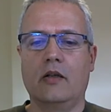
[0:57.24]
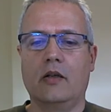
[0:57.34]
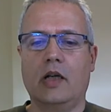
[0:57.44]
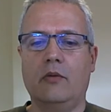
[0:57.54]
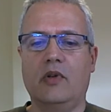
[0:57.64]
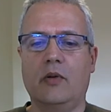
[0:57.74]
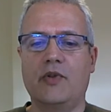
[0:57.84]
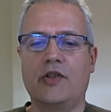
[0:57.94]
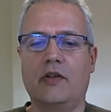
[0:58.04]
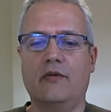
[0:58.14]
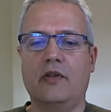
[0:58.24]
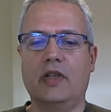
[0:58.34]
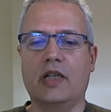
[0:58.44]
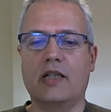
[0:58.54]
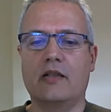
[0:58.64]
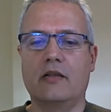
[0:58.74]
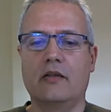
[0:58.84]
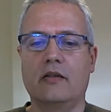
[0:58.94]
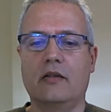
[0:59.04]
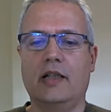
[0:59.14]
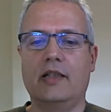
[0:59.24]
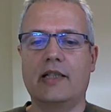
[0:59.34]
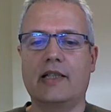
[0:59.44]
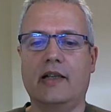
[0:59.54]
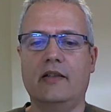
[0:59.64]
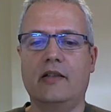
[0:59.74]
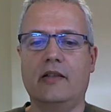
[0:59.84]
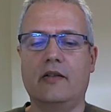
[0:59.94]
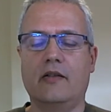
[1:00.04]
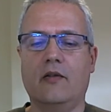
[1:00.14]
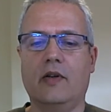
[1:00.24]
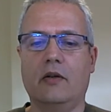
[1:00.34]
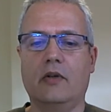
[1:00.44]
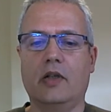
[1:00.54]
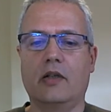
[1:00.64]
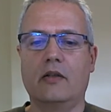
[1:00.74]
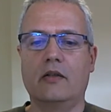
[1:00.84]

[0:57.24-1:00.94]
Our observer is at the center of our